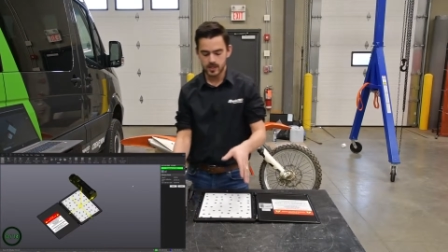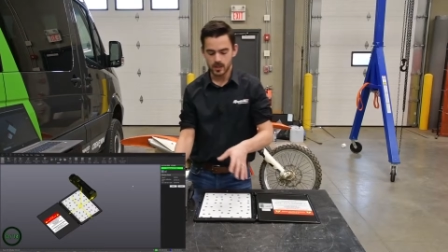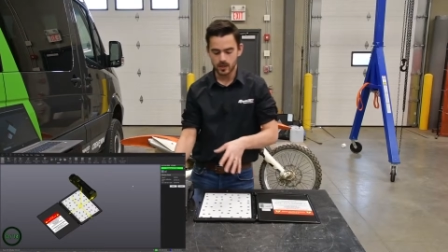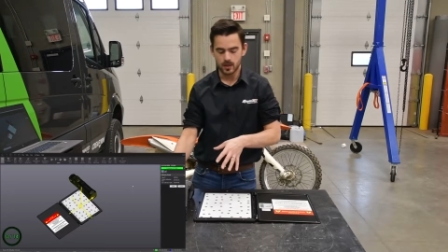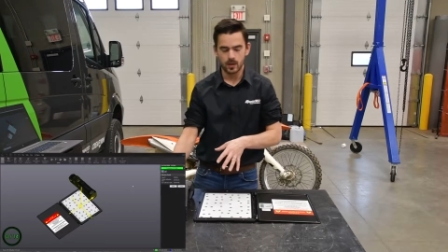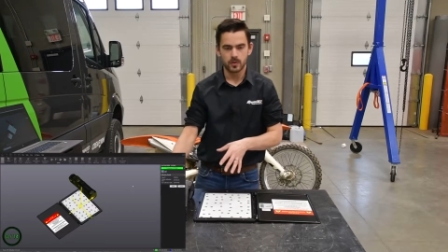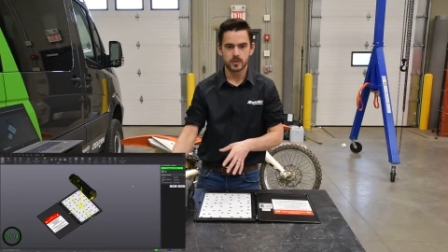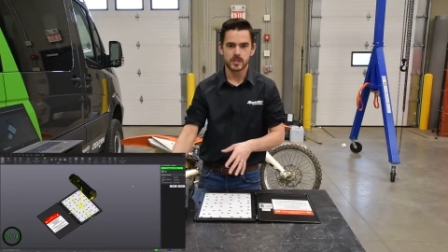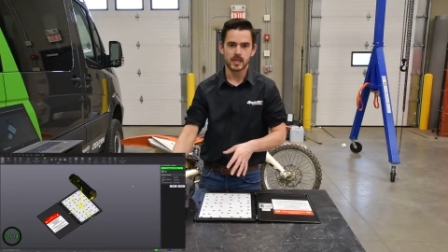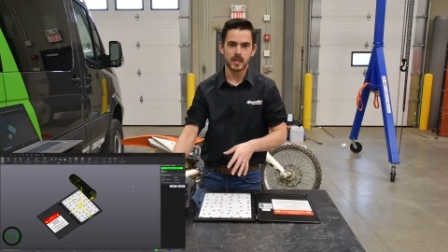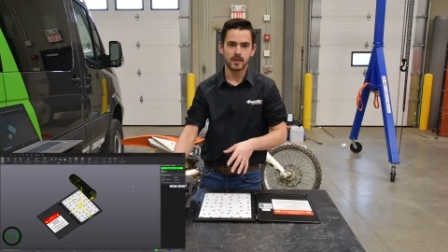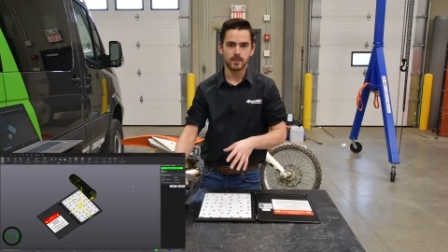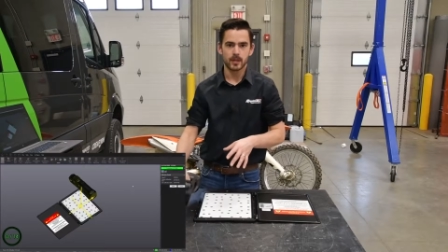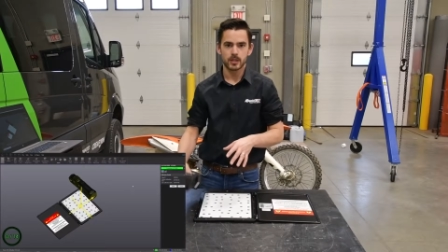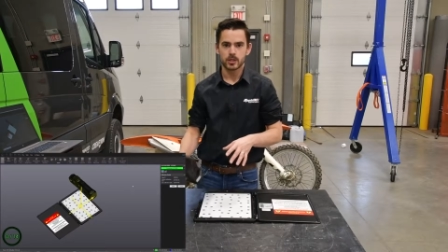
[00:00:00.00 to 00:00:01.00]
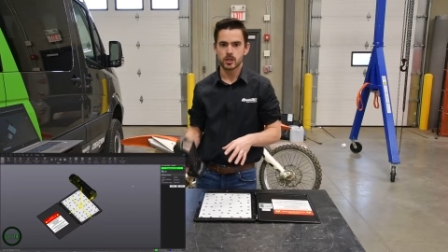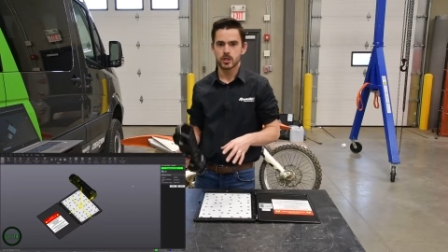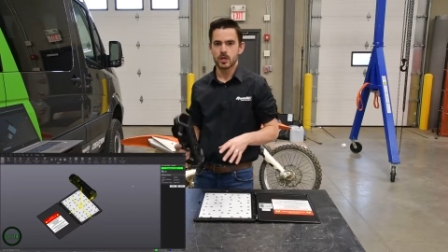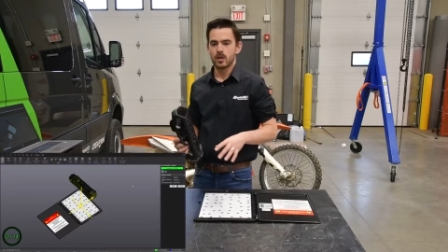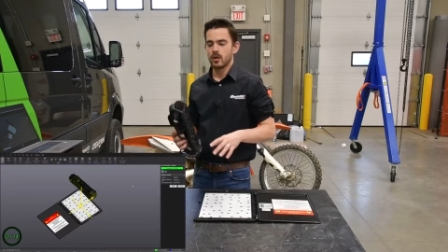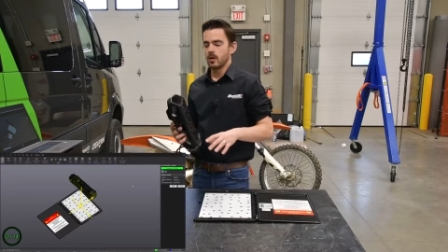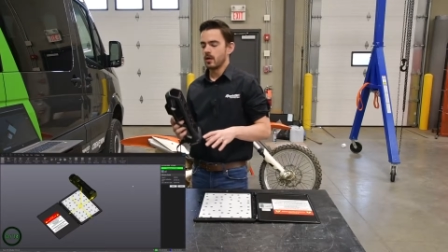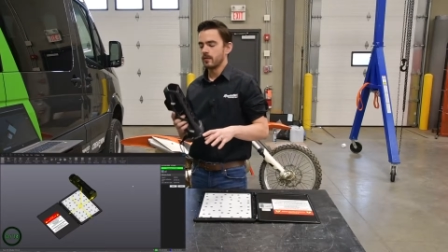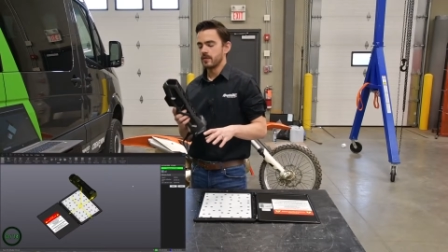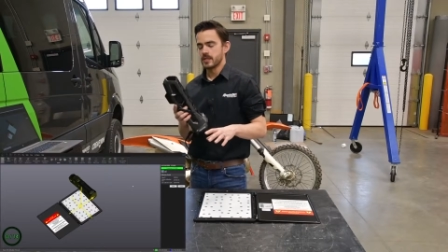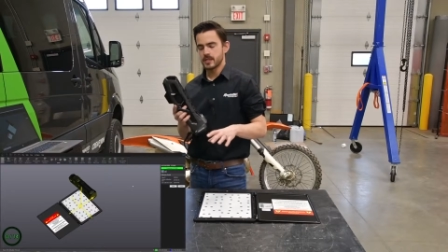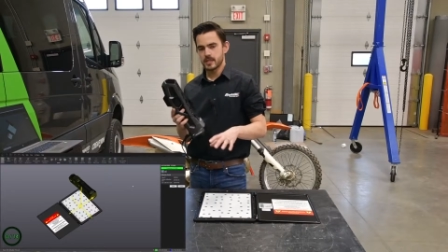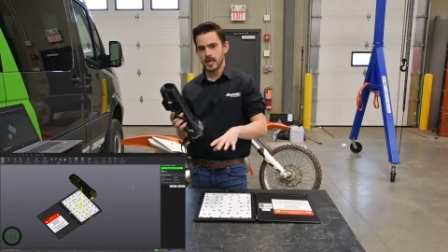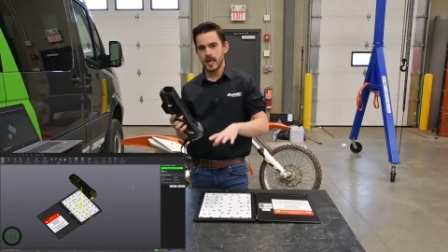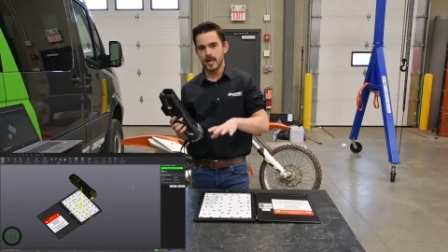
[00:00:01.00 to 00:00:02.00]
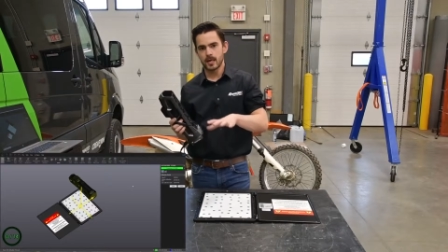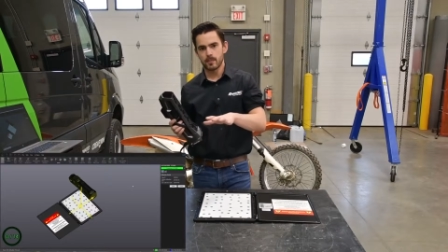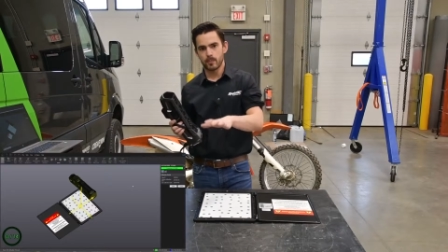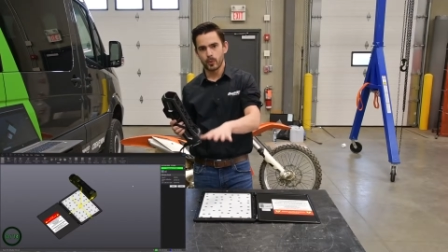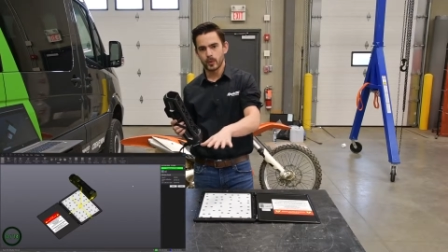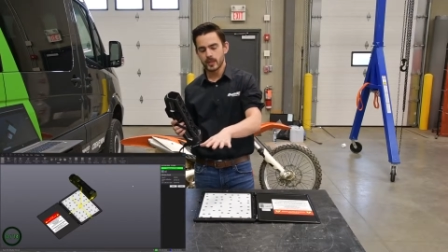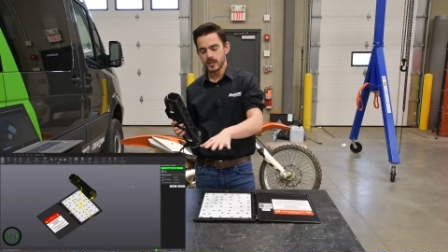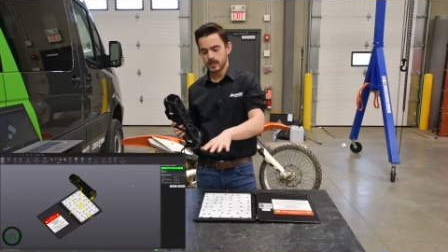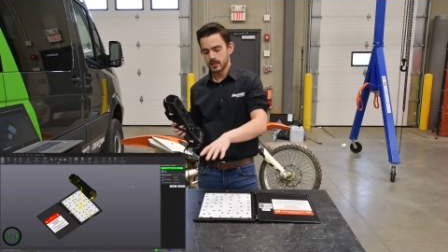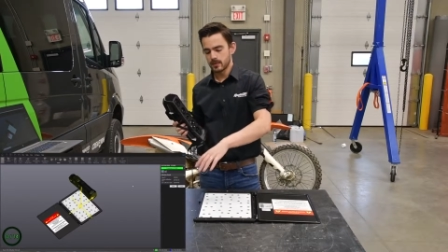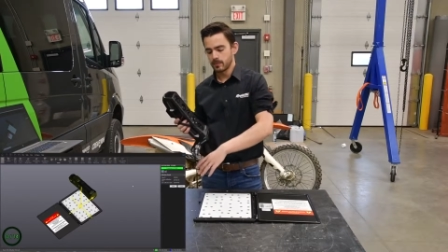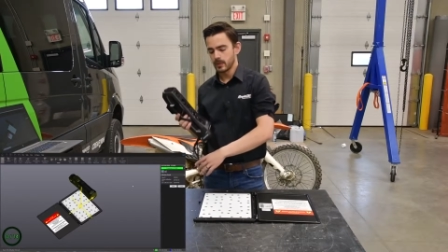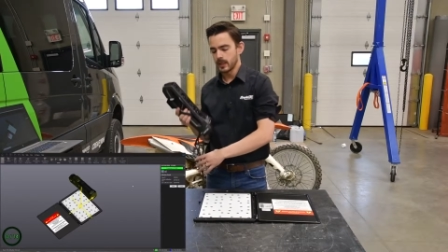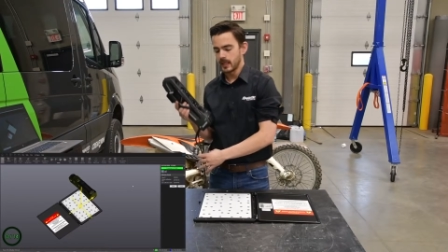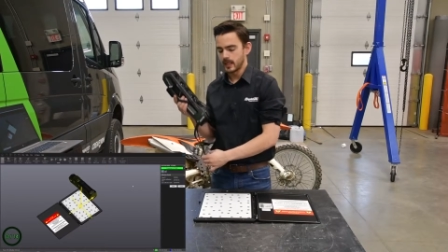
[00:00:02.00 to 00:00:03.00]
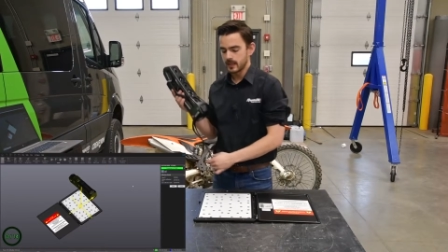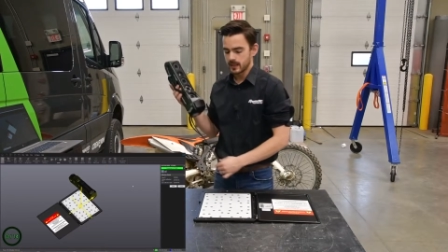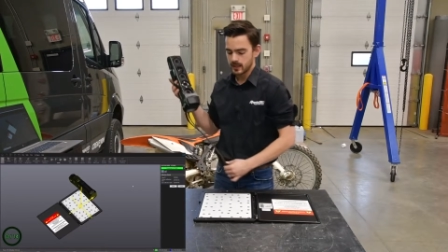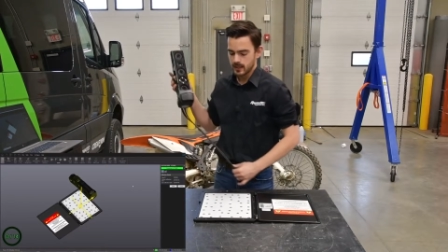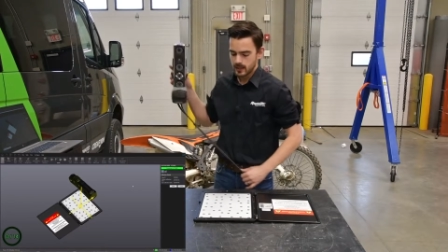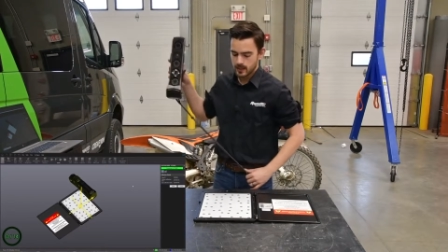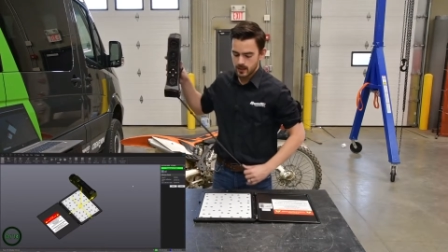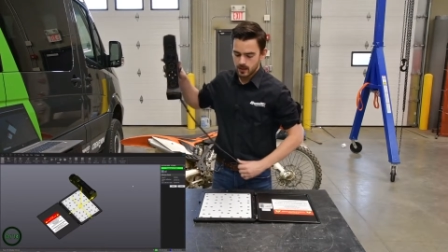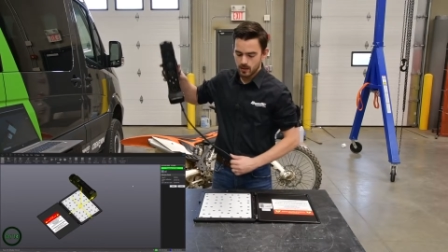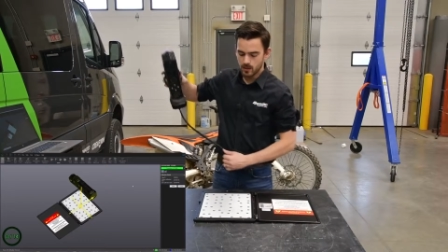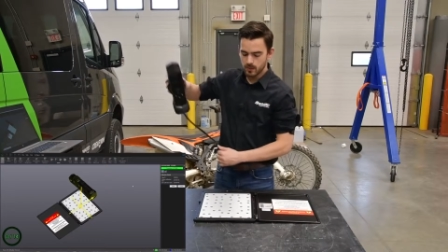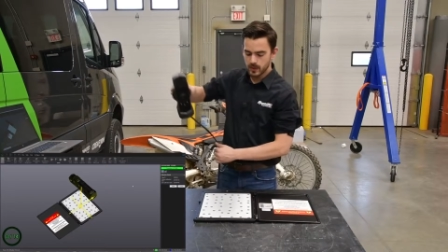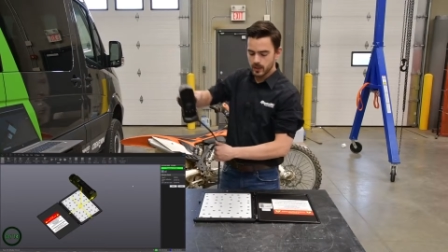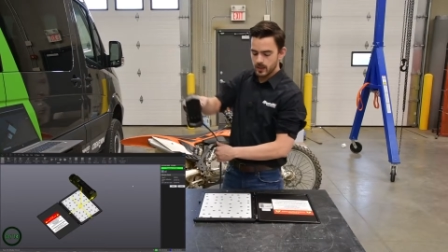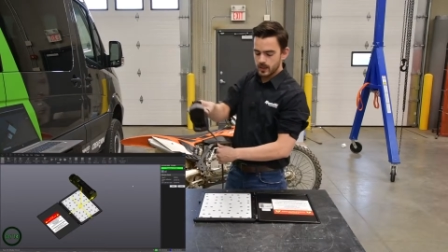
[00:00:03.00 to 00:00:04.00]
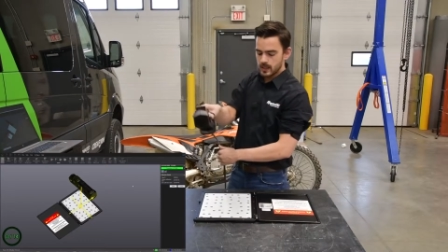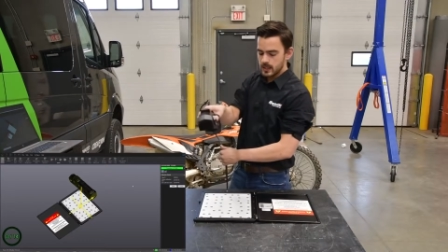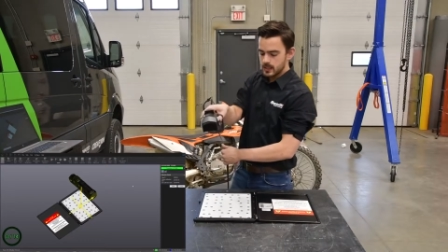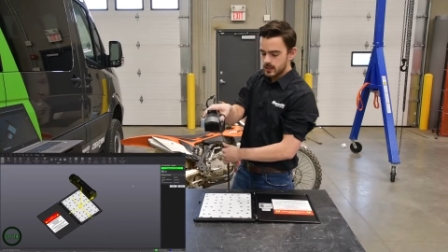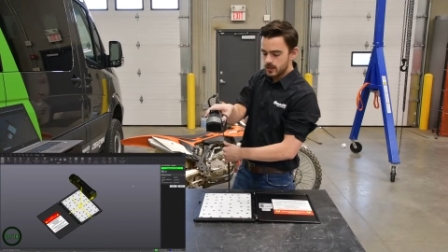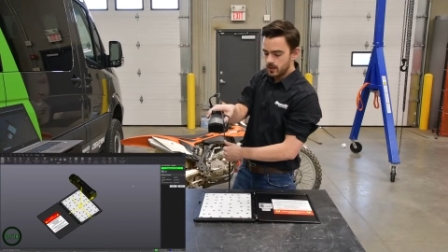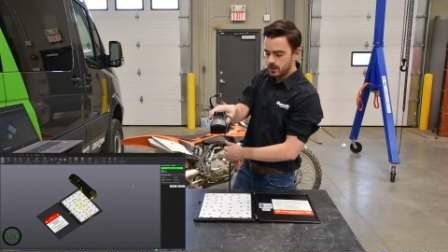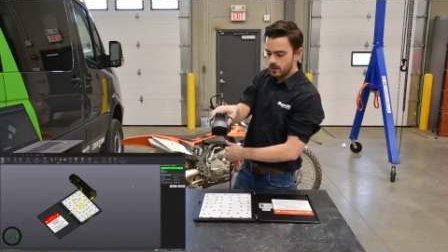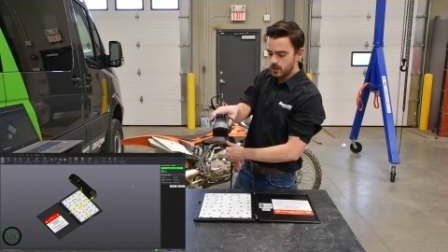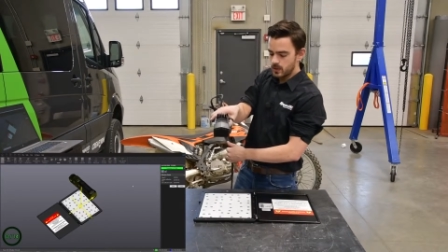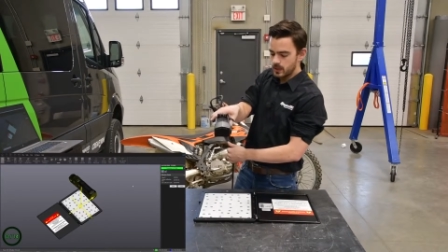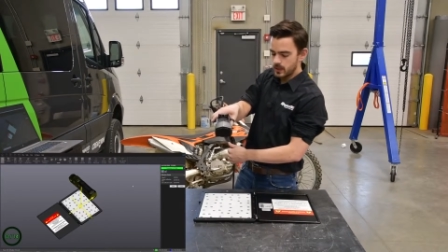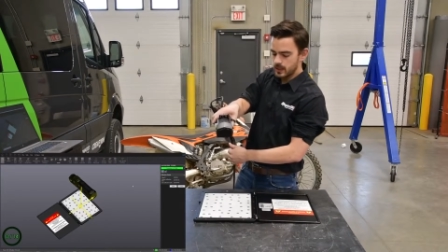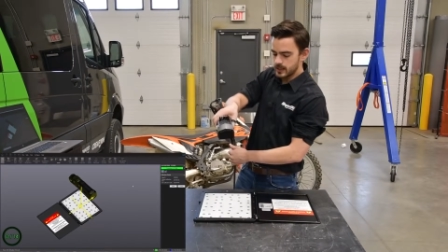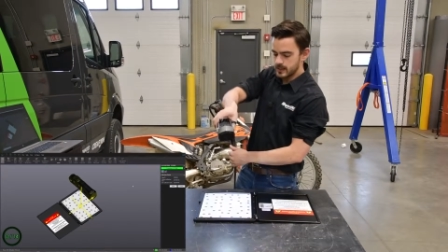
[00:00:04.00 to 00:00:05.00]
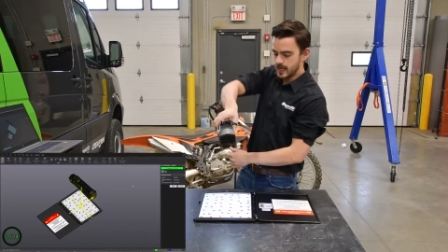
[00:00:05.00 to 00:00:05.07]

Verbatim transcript: a ghost image of the scanner pointed at the plate. All we're going to need to do is